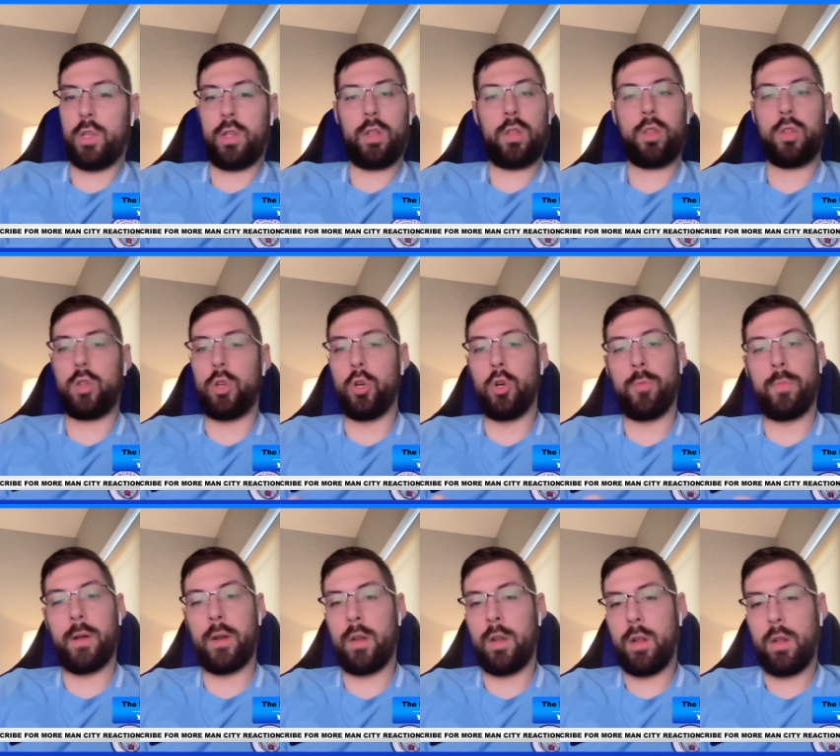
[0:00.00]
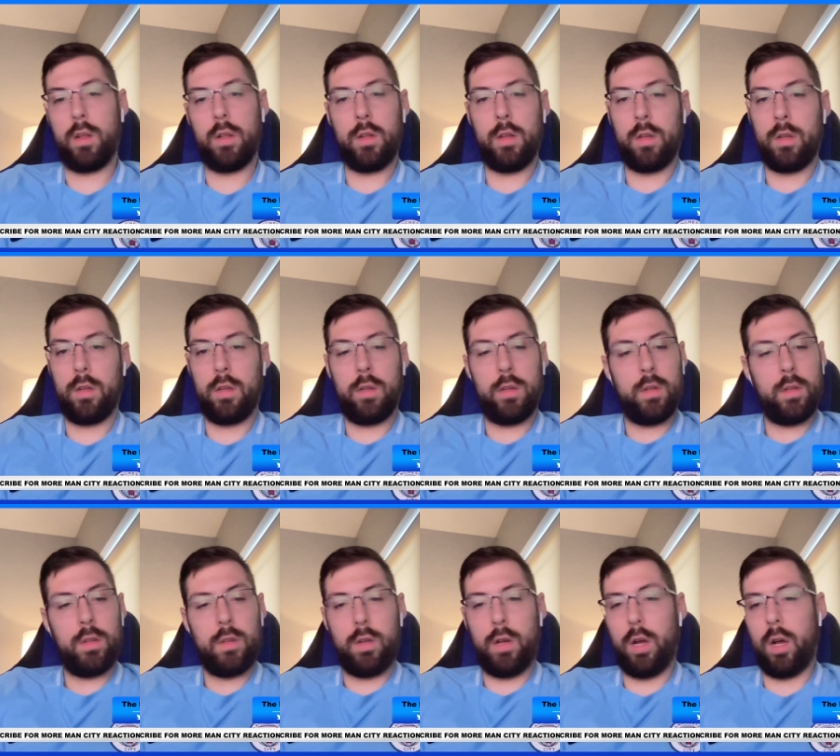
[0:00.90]
just stupid.
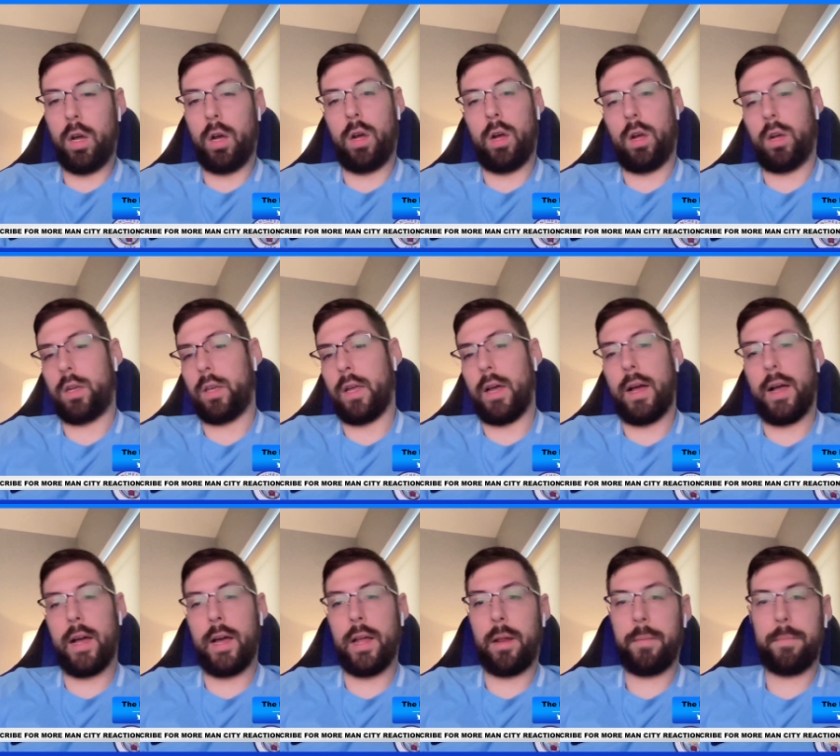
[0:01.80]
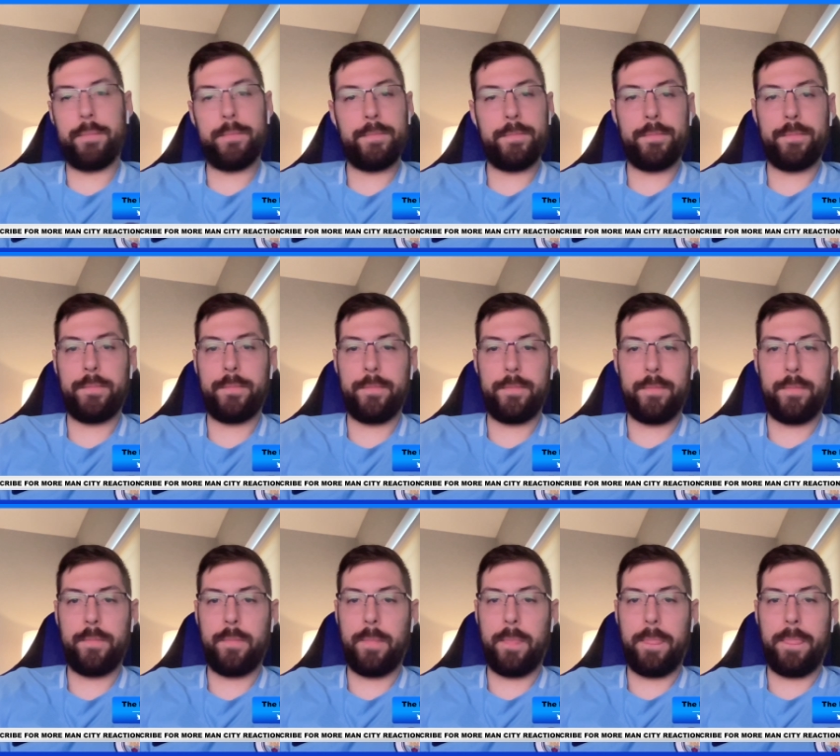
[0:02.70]
Oh, God.
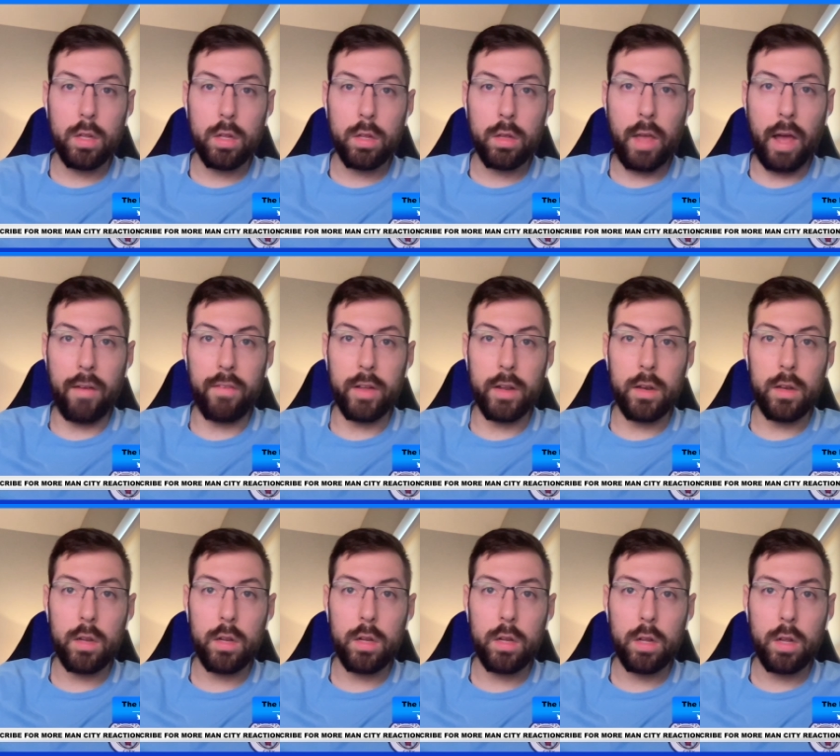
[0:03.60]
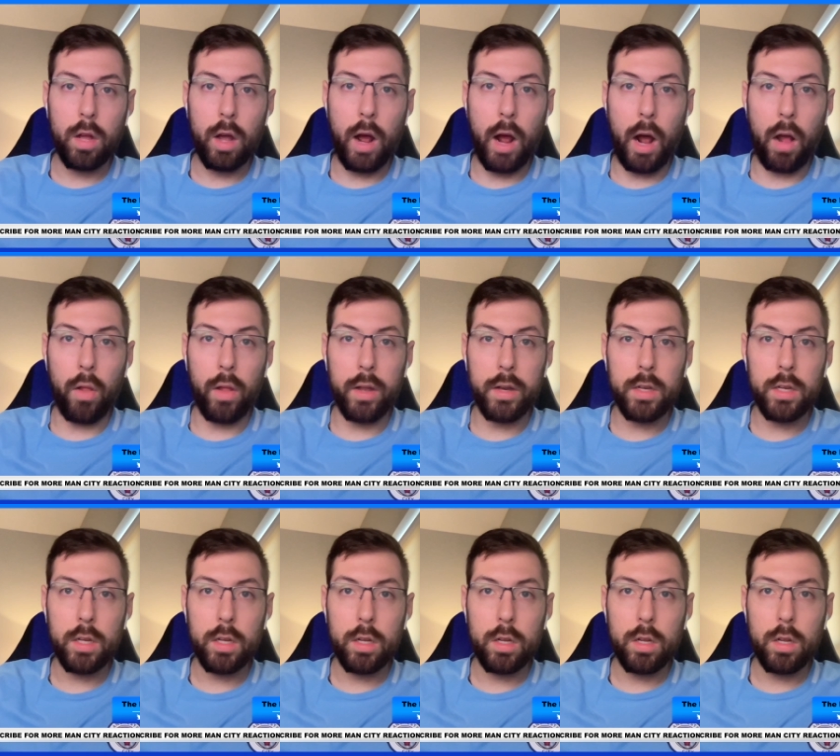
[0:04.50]
Kevin,
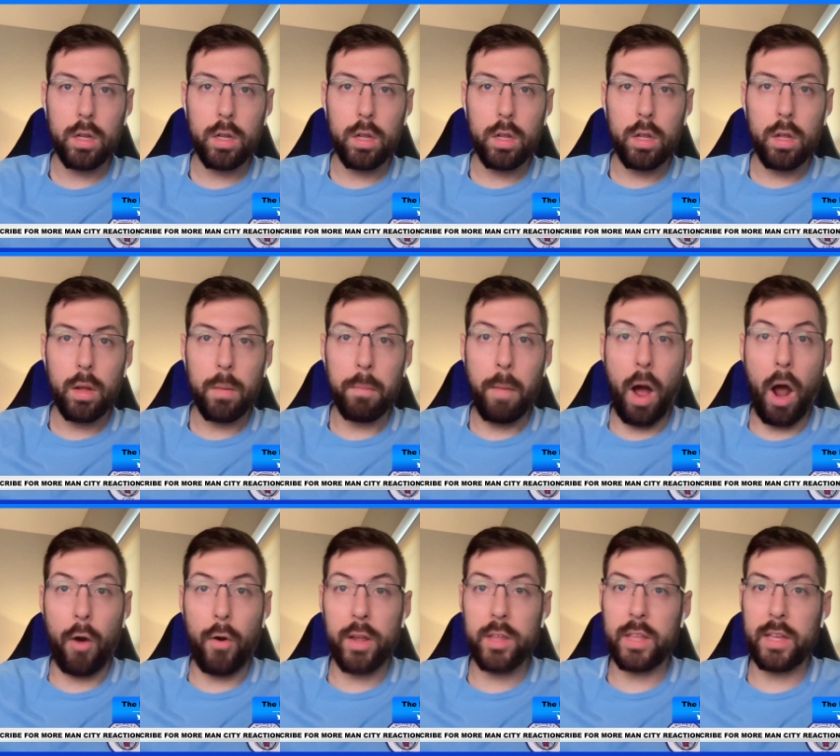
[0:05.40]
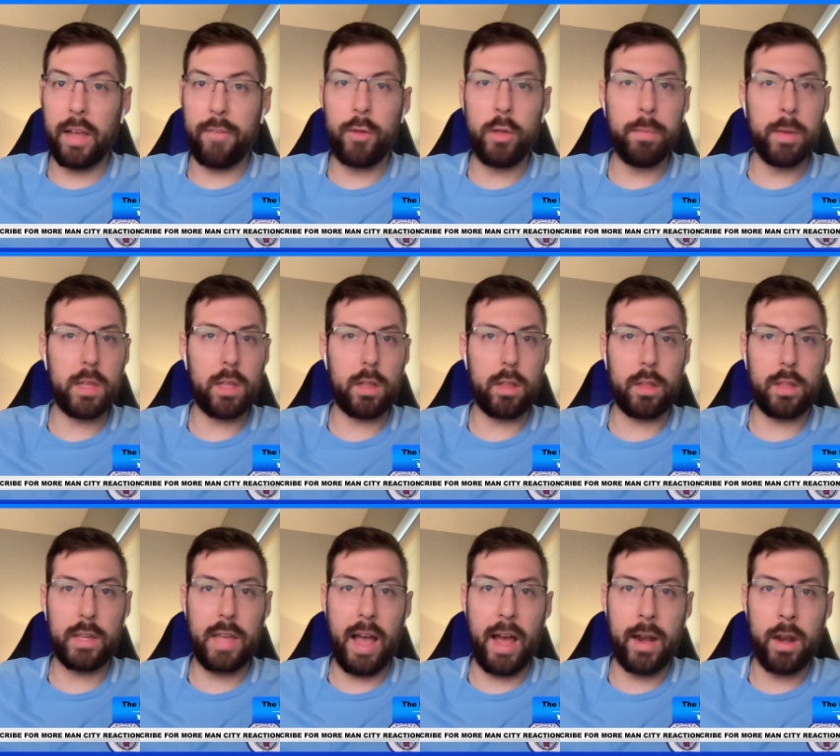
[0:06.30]
Haaland, Mahrez, if he misses
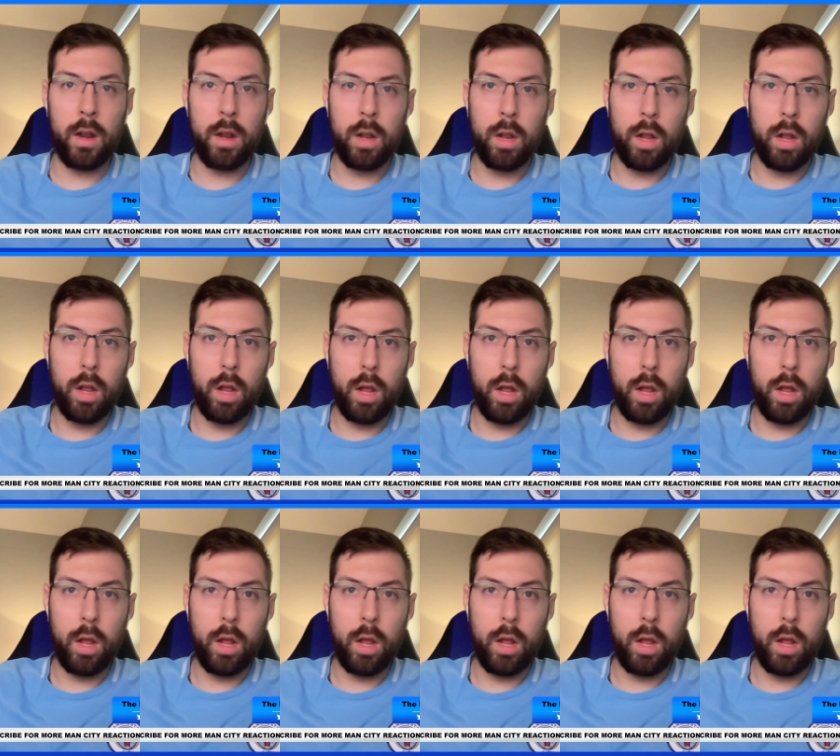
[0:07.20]
this again.